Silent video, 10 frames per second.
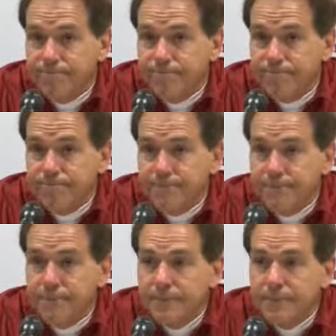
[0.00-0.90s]

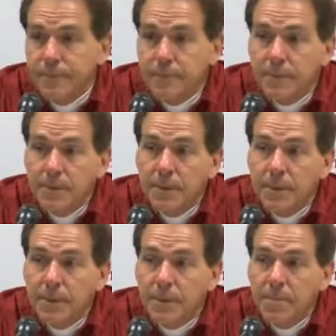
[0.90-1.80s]

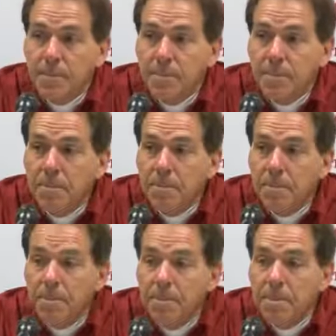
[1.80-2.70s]

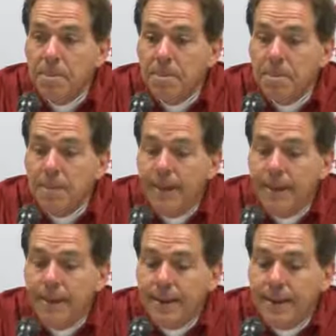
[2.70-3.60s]

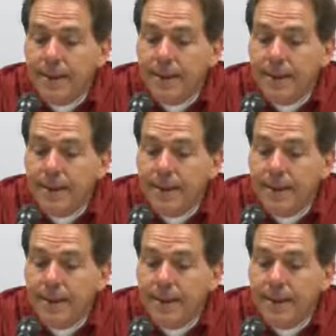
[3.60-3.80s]
(no one is talking)